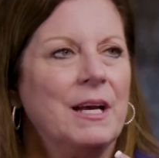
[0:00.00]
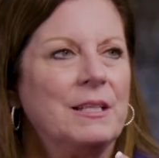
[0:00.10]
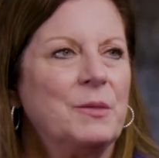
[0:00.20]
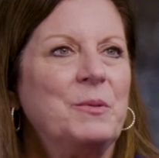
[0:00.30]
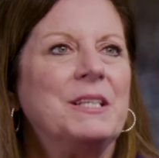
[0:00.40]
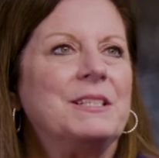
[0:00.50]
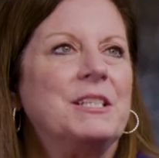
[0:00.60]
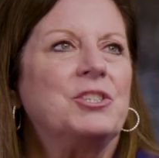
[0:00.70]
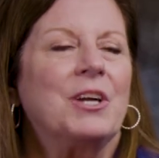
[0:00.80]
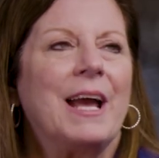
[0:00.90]
to be a
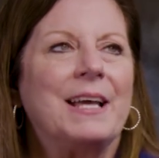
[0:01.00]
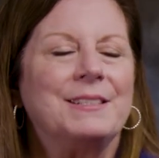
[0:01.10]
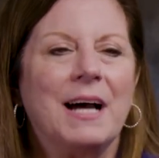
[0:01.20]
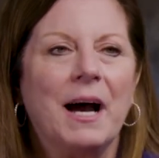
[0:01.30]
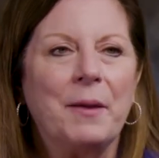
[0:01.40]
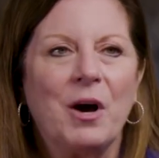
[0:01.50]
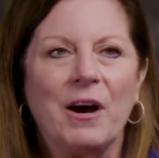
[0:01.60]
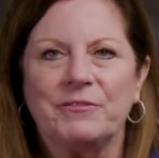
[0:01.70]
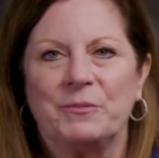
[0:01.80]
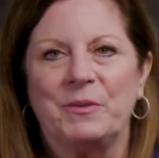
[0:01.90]
teacher, I had time
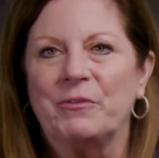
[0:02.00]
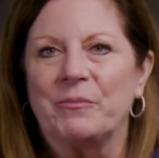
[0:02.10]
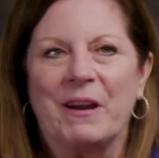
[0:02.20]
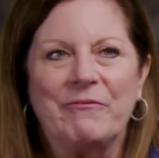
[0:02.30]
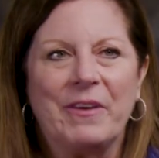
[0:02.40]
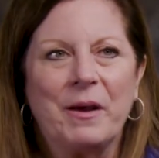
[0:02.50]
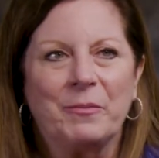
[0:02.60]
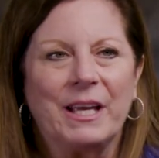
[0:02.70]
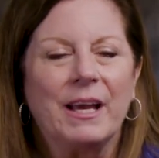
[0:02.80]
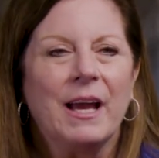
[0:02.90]
off to be with my
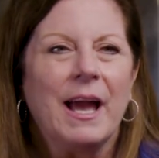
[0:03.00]
family.